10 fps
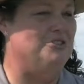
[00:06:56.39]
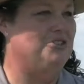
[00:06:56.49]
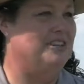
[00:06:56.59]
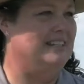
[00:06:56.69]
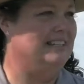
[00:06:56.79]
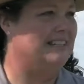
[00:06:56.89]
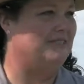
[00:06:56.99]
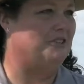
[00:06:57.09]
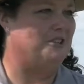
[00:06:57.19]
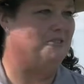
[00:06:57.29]

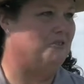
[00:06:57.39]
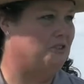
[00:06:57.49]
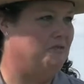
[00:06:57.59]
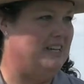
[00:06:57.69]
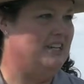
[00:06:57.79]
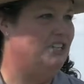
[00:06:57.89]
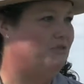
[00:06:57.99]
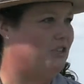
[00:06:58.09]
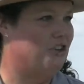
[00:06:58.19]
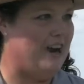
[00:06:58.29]
nutrients for fish,
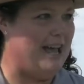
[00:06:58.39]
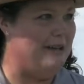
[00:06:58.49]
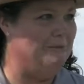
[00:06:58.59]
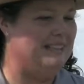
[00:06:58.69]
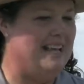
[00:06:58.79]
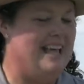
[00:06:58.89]
for crabs,